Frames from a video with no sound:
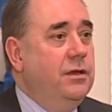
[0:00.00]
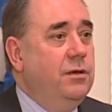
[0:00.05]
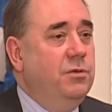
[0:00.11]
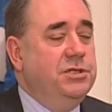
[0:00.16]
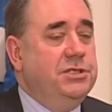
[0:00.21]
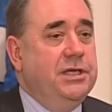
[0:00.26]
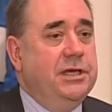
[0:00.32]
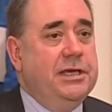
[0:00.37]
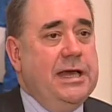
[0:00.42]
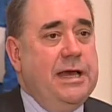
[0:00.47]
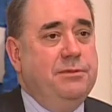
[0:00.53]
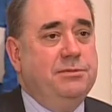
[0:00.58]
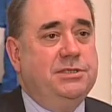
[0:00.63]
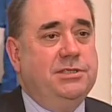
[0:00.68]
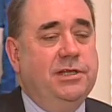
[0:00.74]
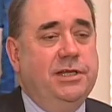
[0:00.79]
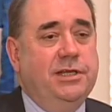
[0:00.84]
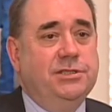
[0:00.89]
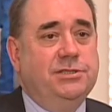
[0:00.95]
which
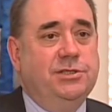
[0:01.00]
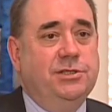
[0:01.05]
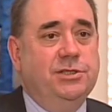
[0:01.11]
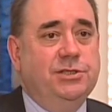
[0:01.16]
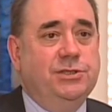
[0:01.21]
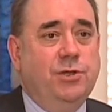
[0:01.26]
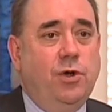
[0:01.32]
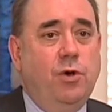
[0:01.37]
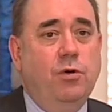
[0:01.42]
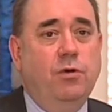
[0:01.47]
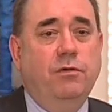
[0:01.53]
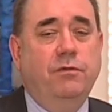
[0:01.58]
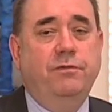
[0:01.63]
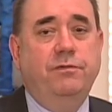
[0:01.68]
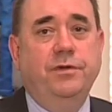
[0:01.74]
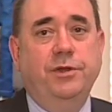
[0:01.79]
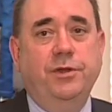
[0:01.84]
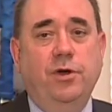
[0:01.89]
encapsulates the resolve